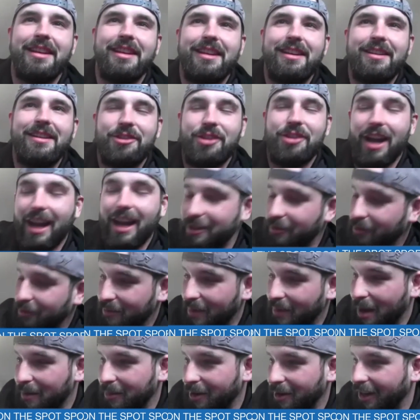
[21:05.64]
trying to
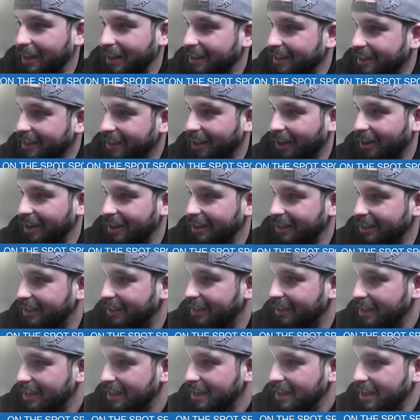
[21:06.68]
remember it. It
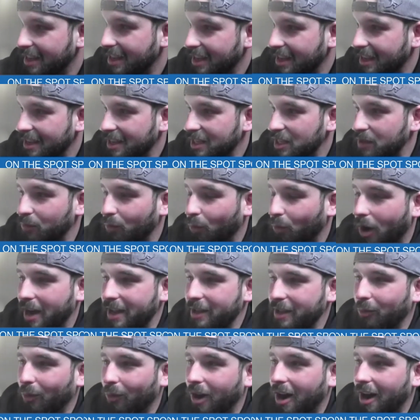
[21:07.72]
was
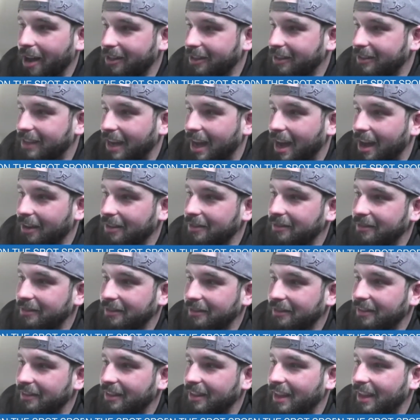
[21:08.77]
in Watertown,
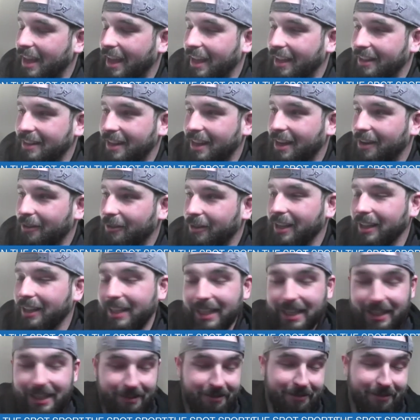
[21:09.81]
and
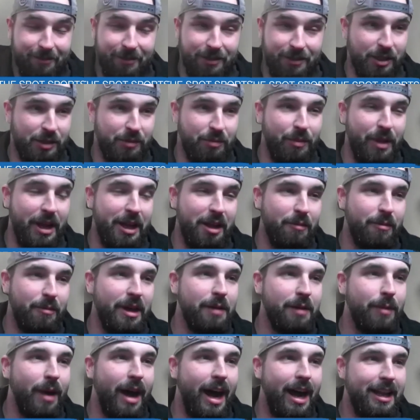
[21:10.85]
really just being a
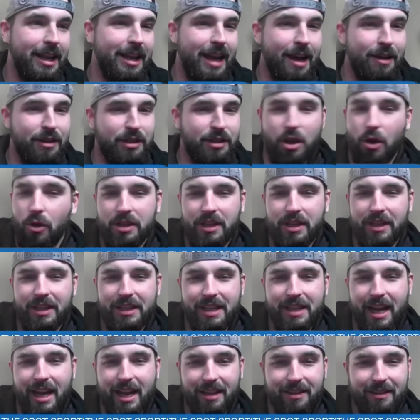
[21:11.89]
big body, I was going to the
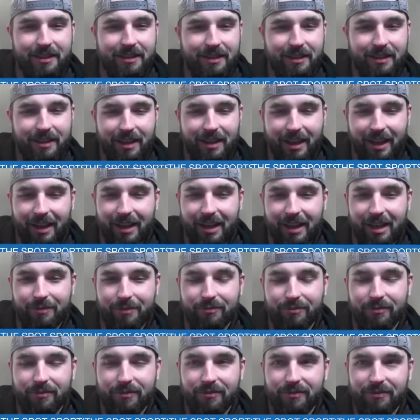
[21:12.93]
net.
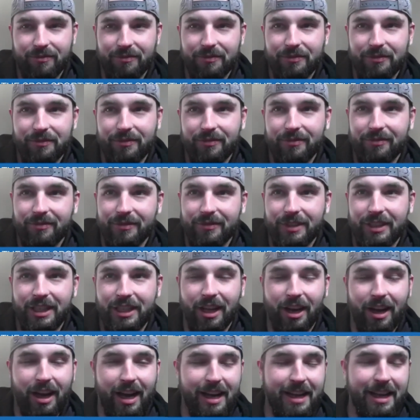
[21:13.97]

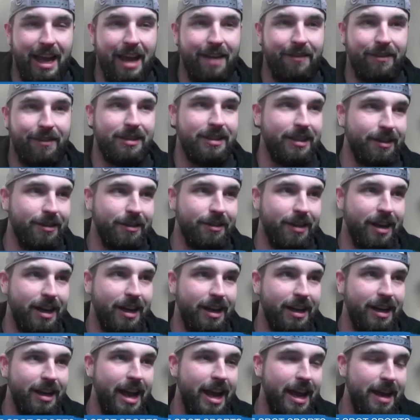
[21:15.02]
I gave it to
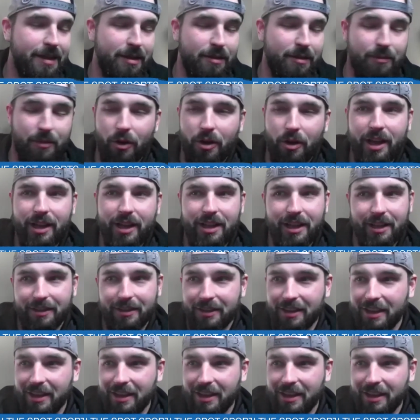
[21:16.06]
Haitham Oid, and